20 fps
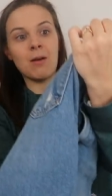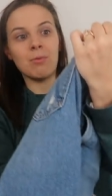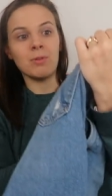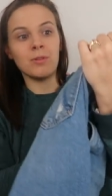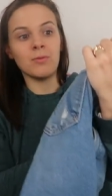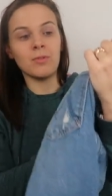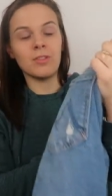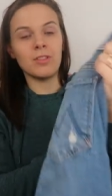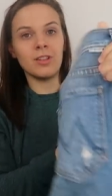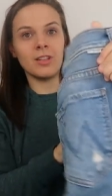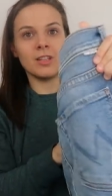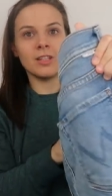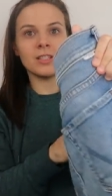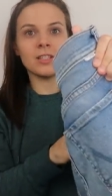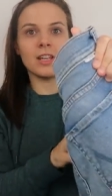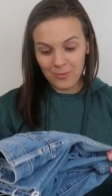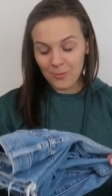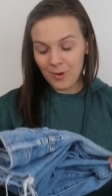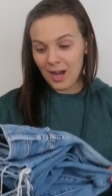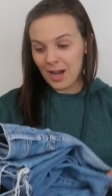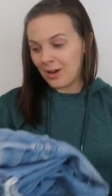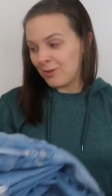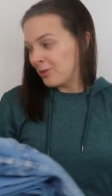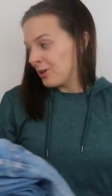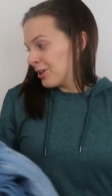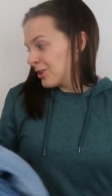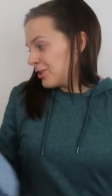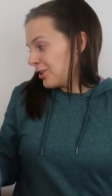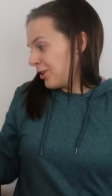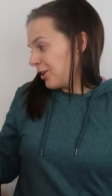happy with these. Wow,
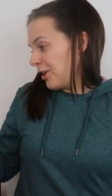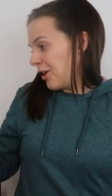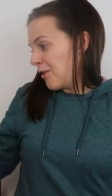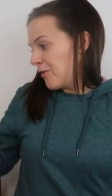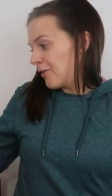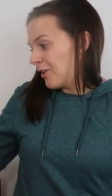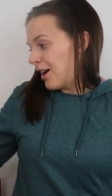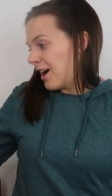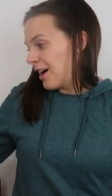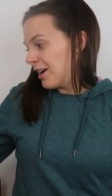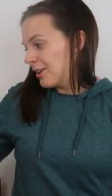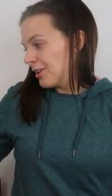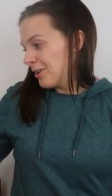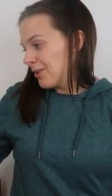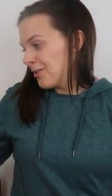we are starting off on a high